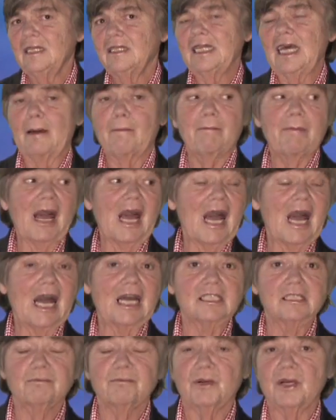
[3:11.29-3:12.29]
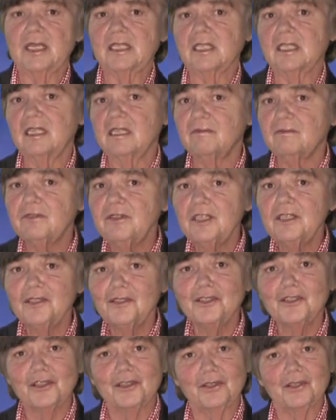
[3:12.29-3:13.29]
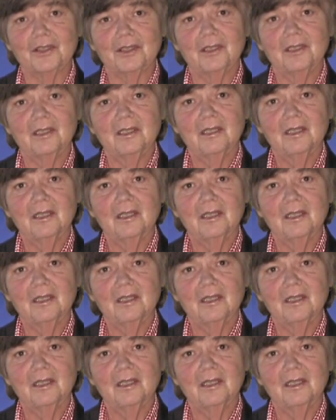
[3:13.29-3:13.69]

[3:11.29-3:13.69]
that past, present, and future